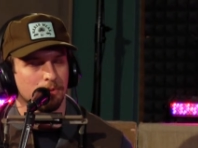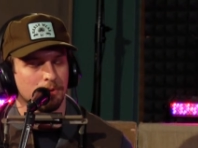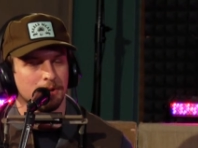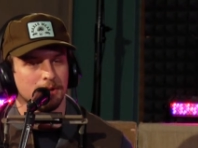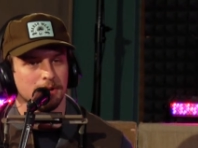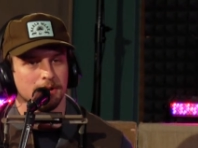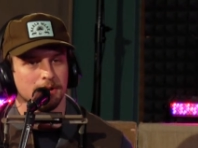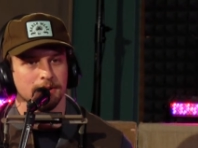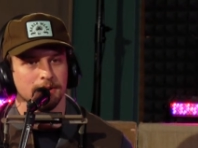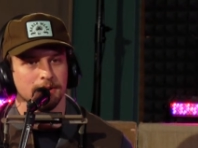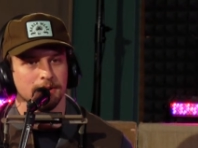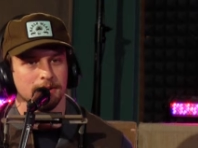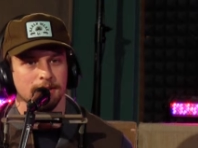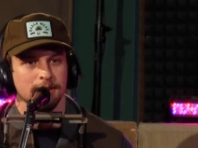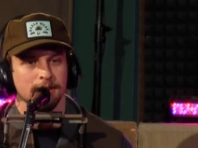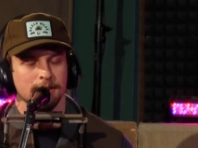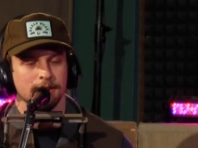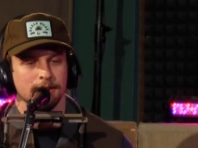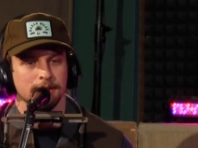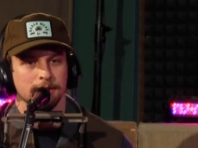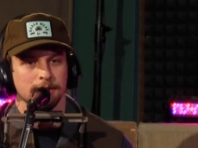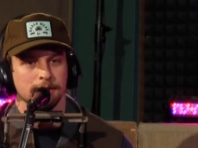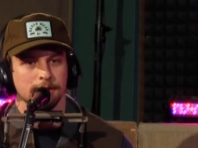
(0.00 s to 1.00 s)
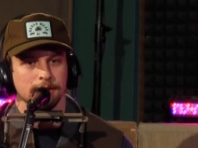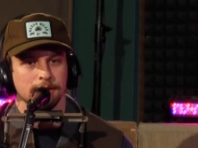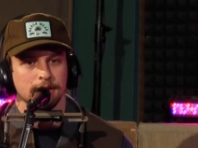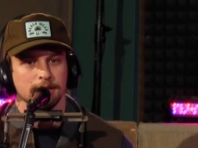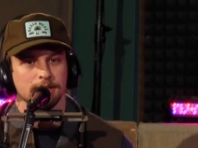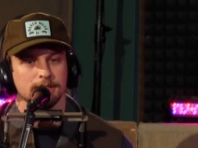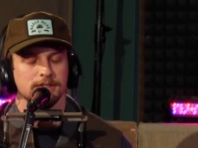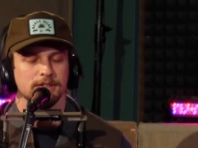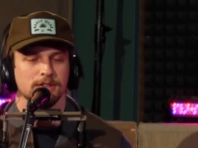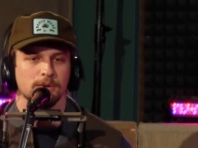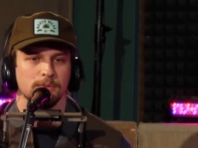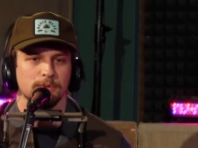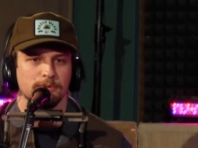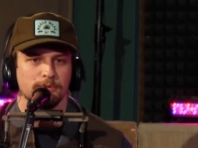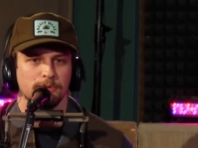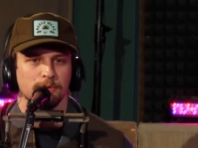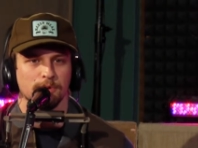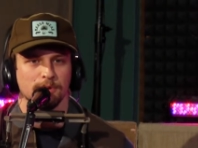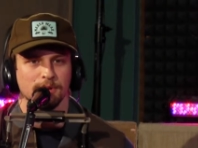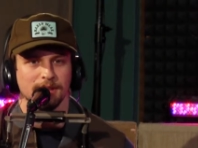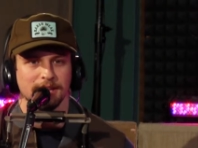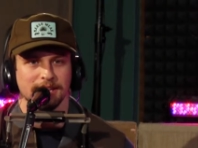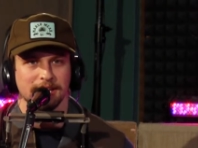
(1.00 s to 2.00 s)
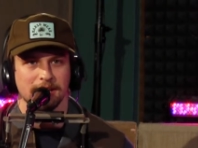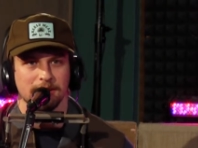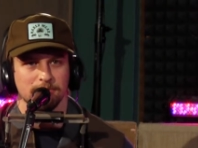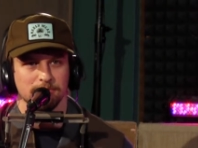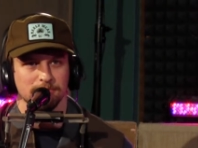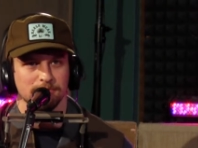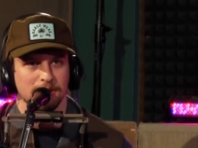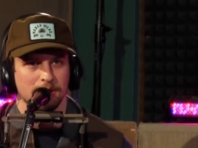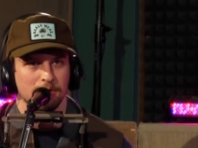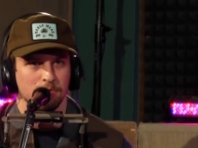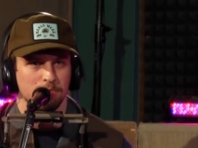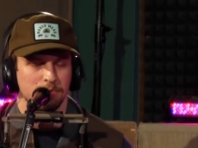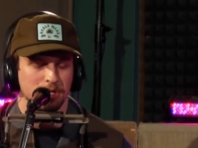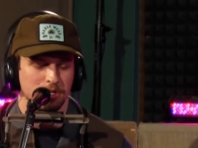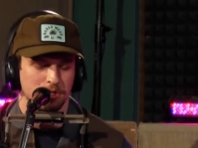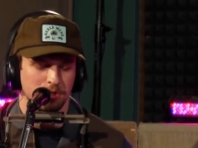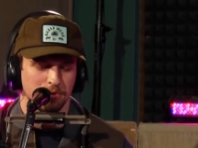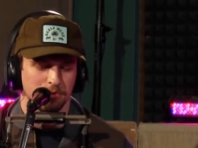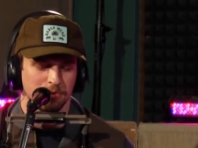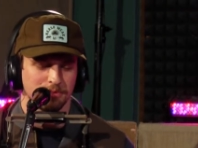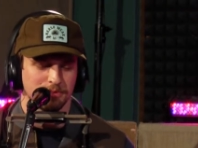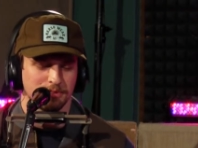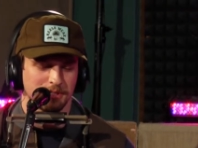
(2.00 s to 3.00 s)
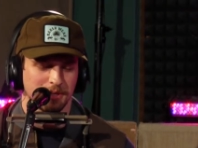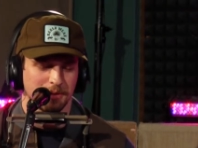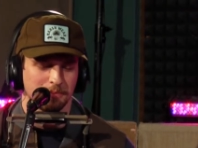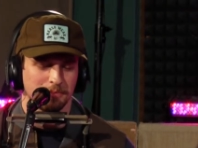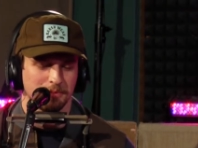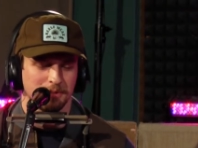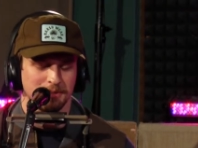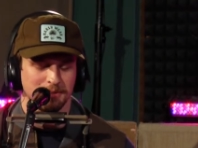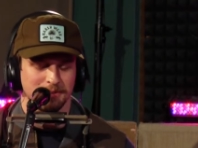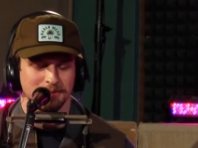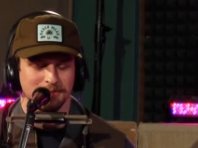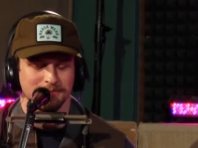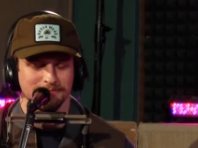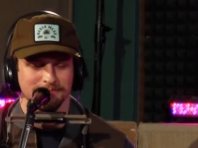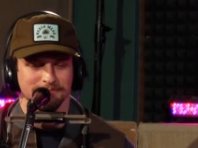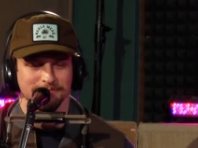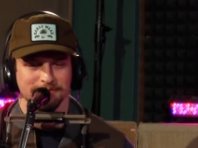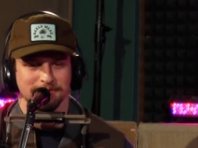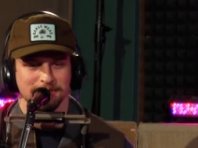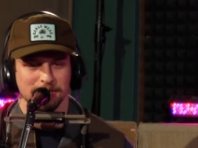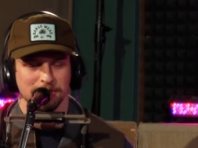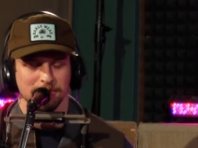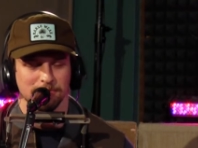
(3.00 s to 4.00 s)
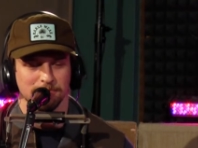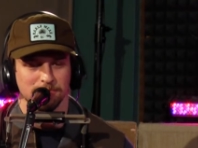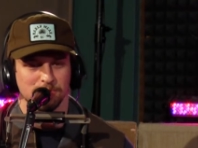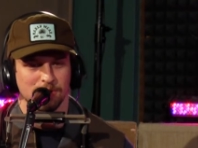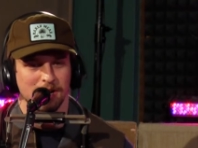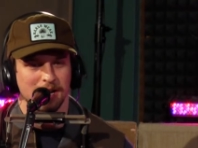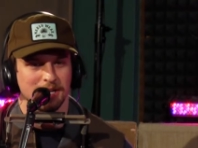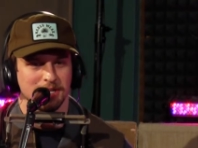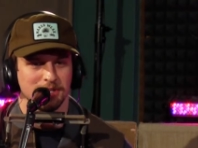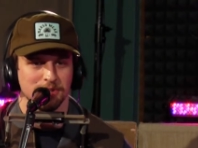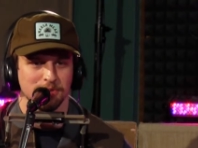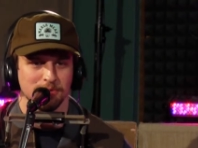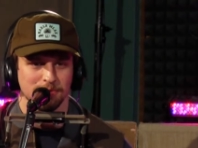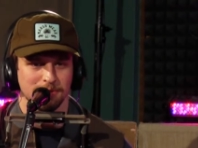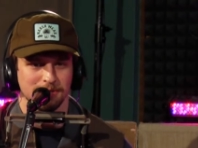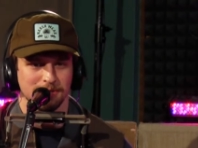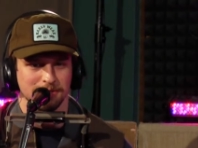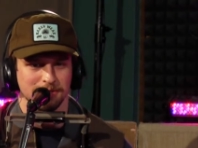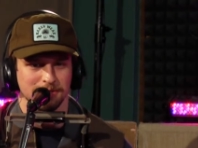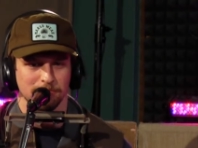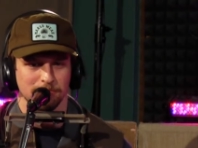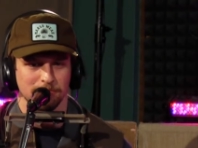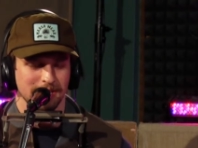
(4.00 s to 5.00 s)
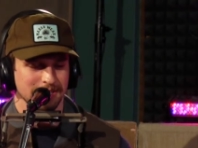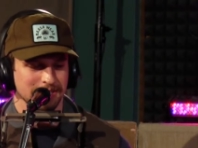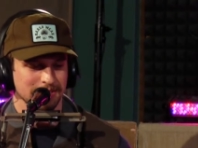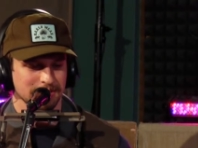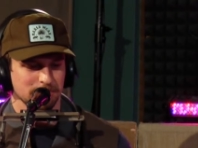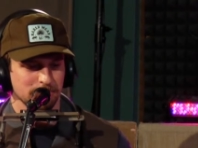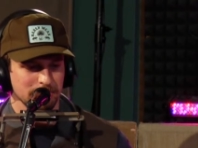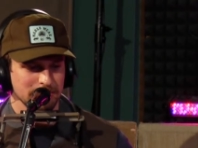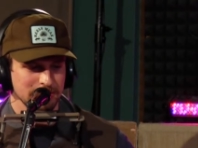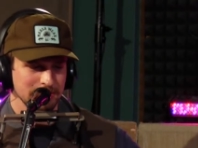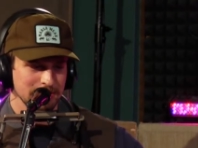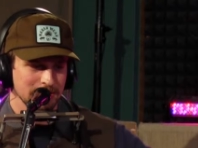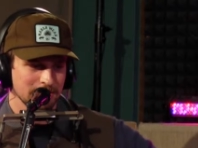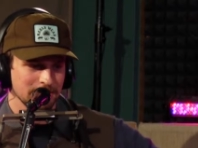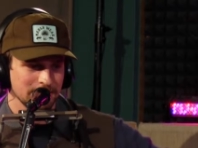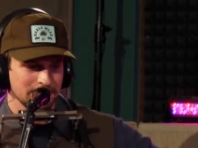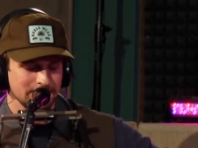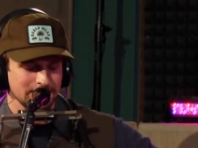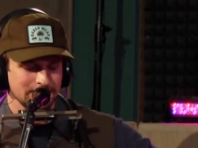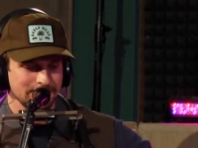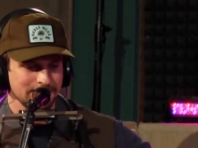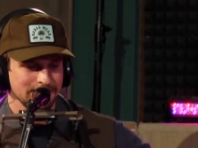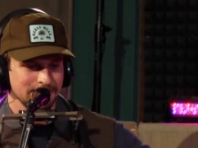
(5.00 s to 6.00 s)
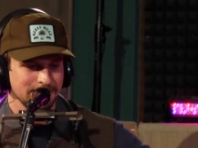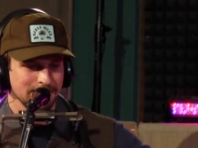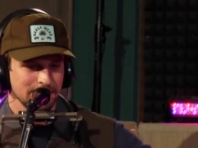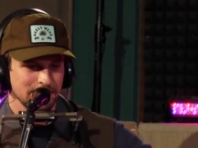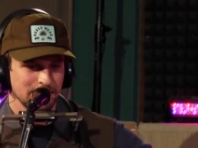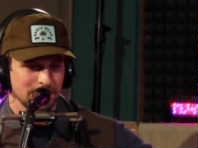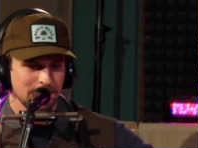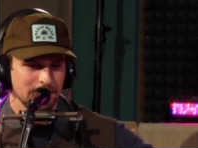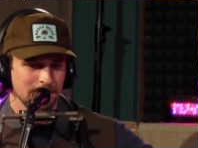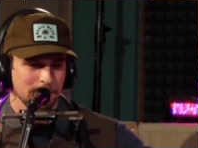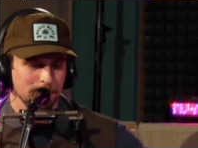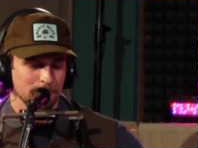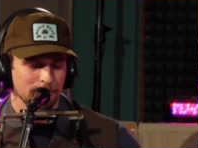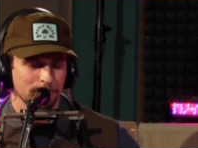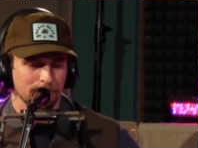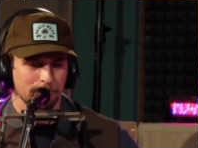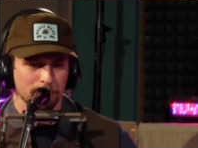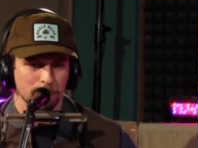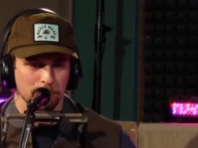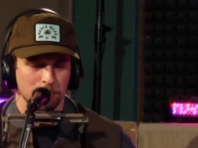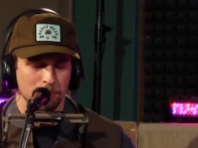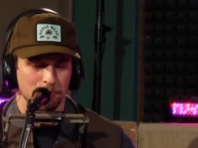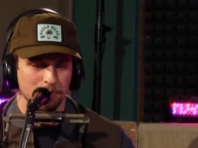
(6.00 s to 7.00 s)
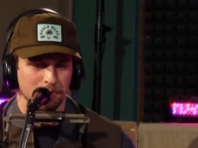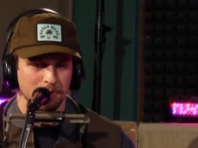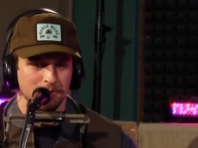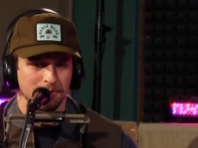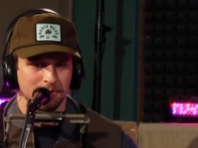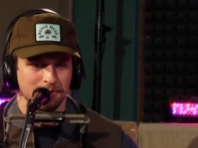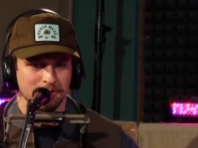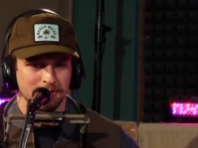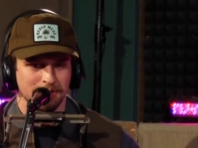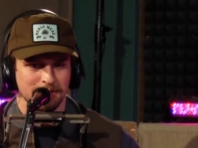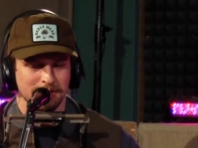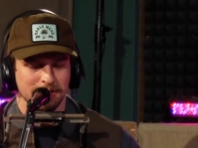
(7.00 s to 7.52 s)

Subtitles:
that point on. Because, before, like, I would be doing something, trying to do it in a way that it's been done before.